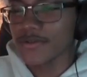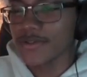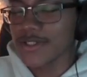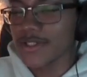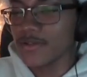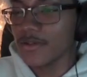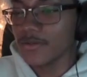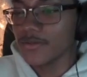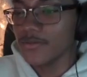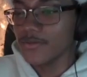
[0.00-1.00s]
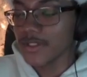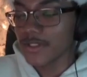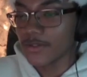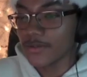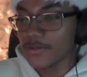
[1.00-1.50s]
said don't use a
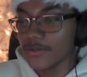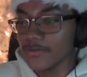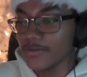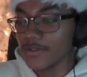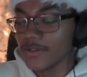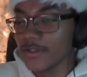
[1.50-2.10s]
calculator or nothing.